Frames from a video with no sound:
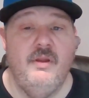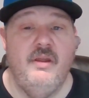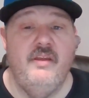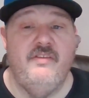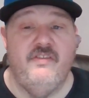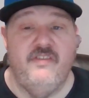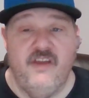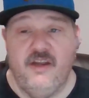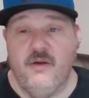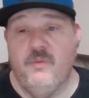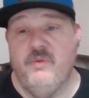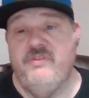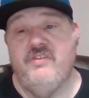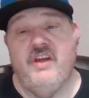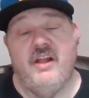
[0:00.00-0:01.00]
His sinker
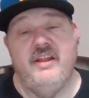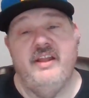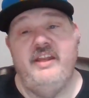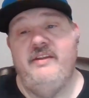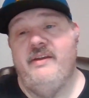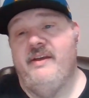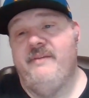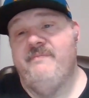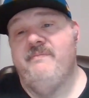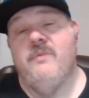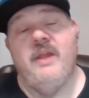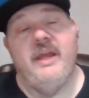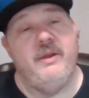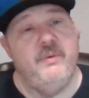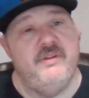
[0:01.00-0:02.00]
was solid.
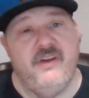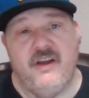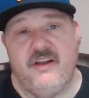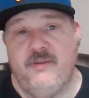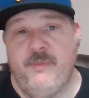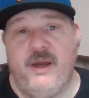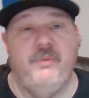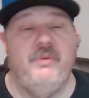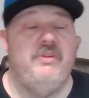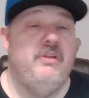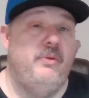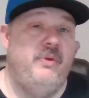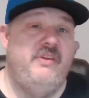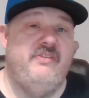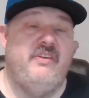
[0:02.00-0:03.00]
Like we talked about with
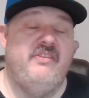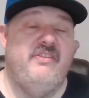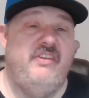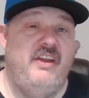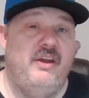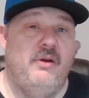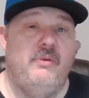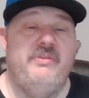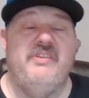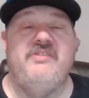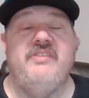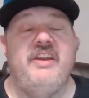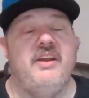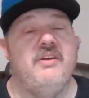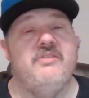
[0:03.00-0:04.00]
Luis Castillo, the
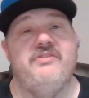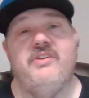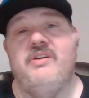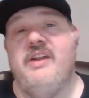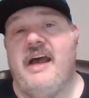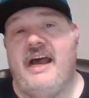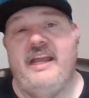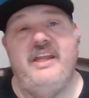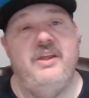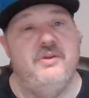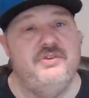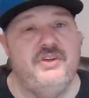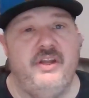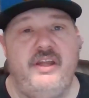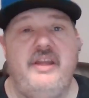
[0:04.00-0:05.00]
sinkers are not
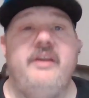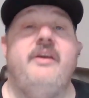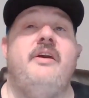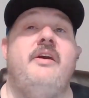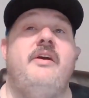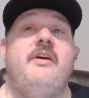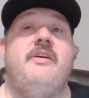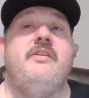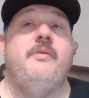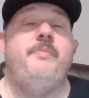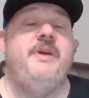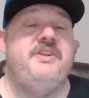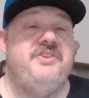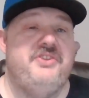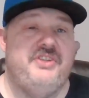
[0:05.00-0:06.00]
usually the
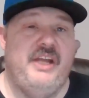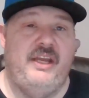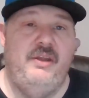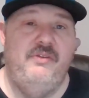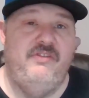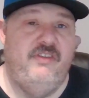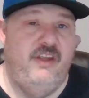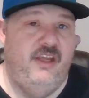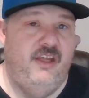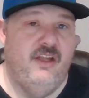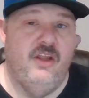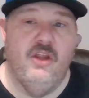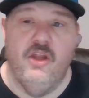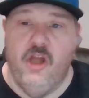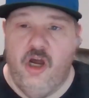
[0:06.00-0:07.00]
pitches that you see
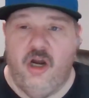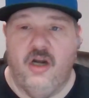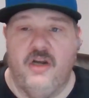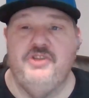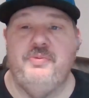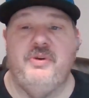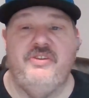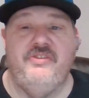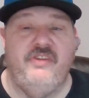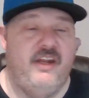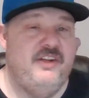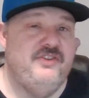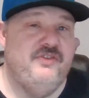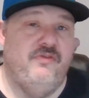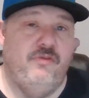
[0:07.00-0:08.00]
large
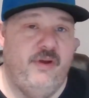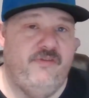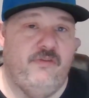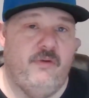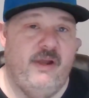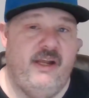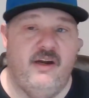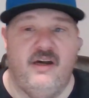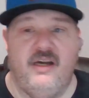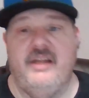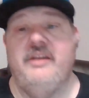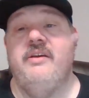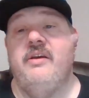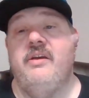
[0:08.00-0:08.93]
percentage of whiff rate on.